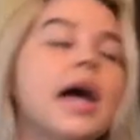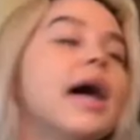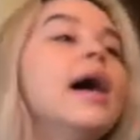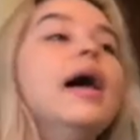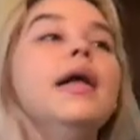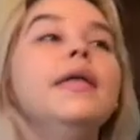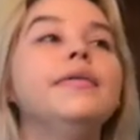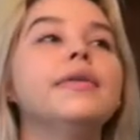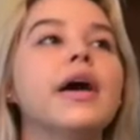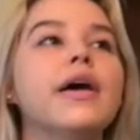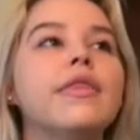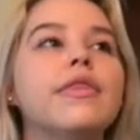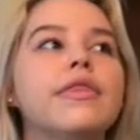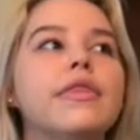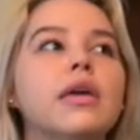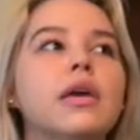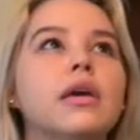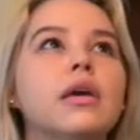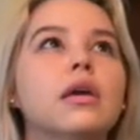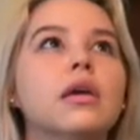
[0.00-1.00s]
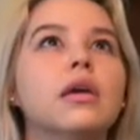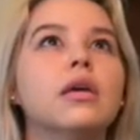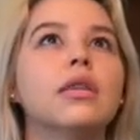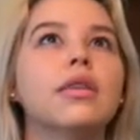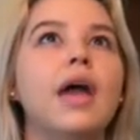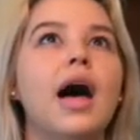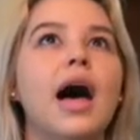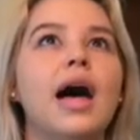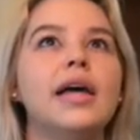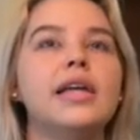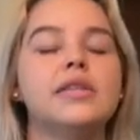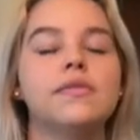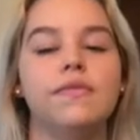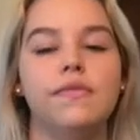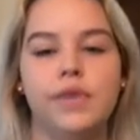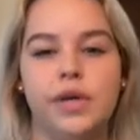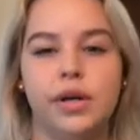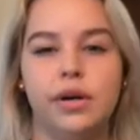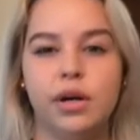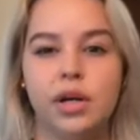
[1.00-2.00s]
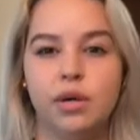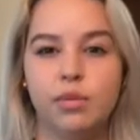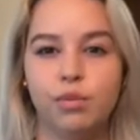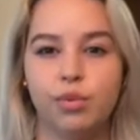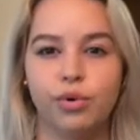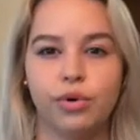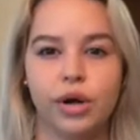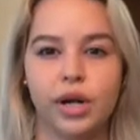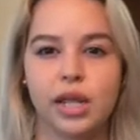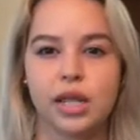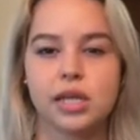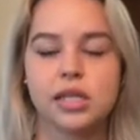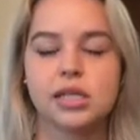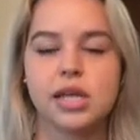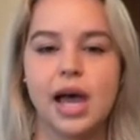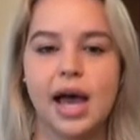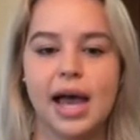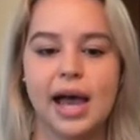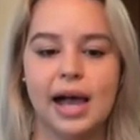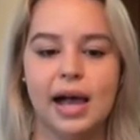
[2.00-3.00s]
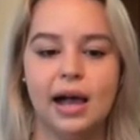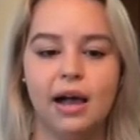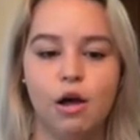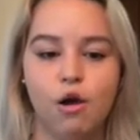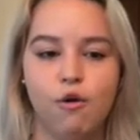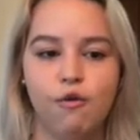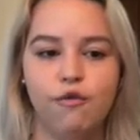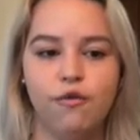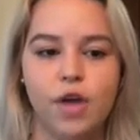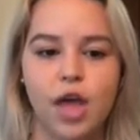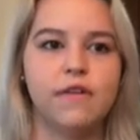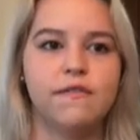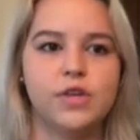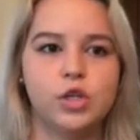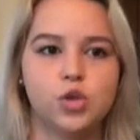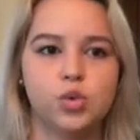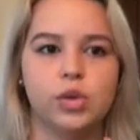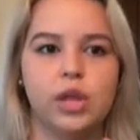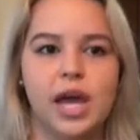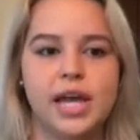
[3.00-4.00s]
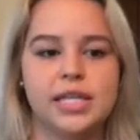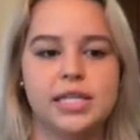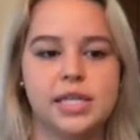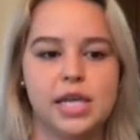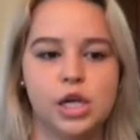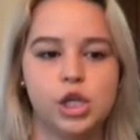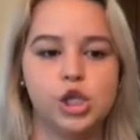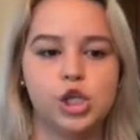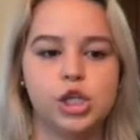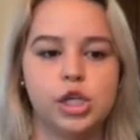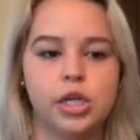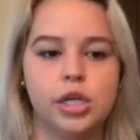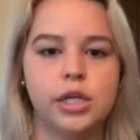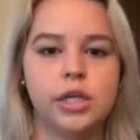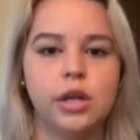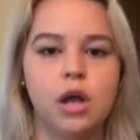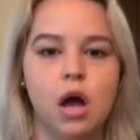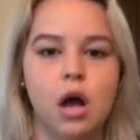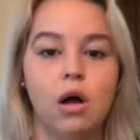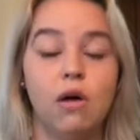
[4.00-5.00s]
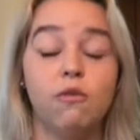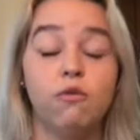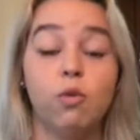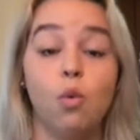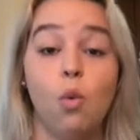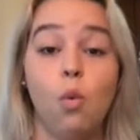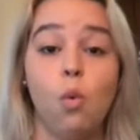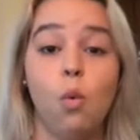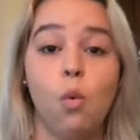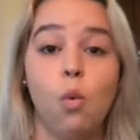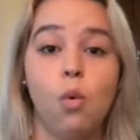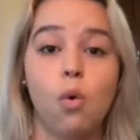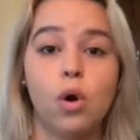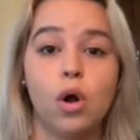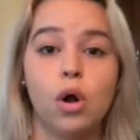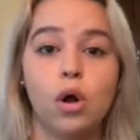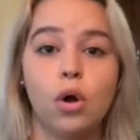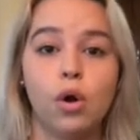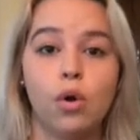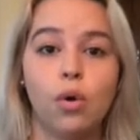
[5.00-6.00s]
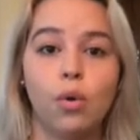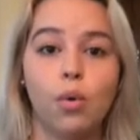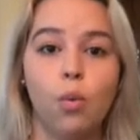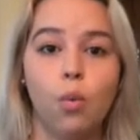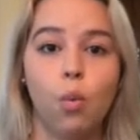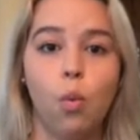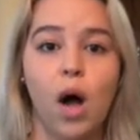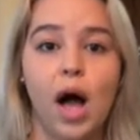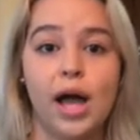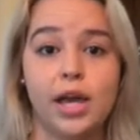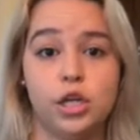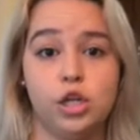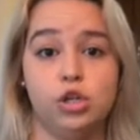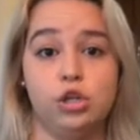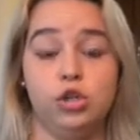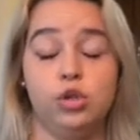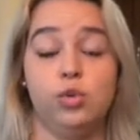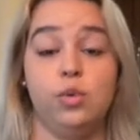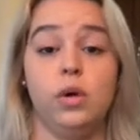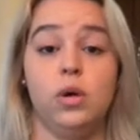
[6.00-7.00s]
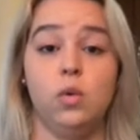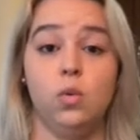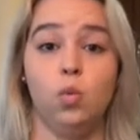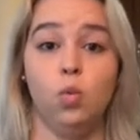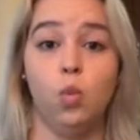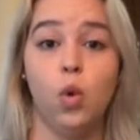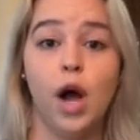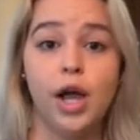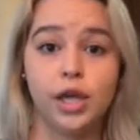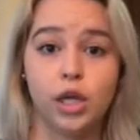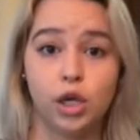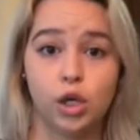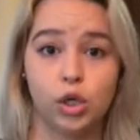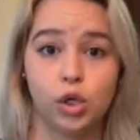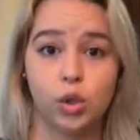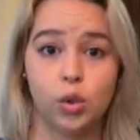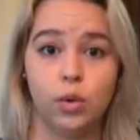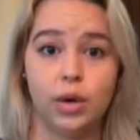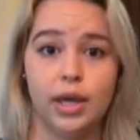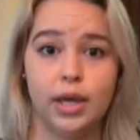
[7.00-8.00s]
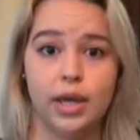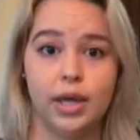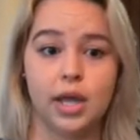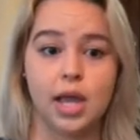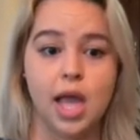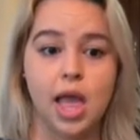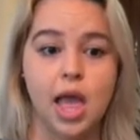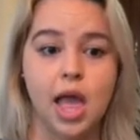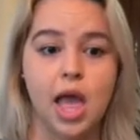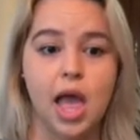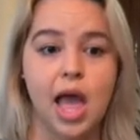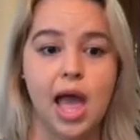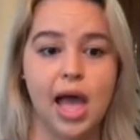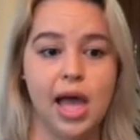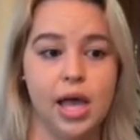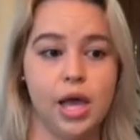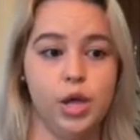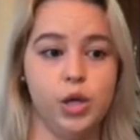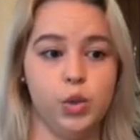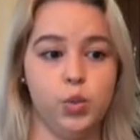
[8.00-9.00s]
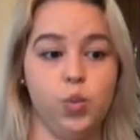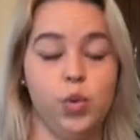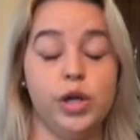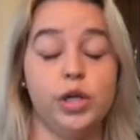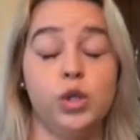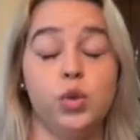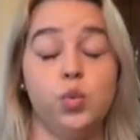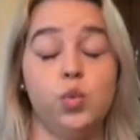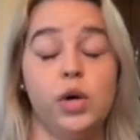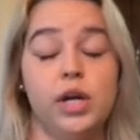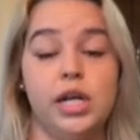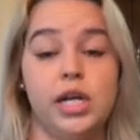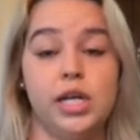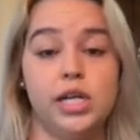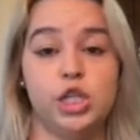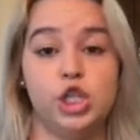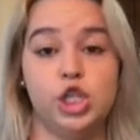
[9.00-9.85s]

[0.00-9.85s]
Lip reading: And I think that it's very important to have a visualization of why you're doing what you're doing and what you want to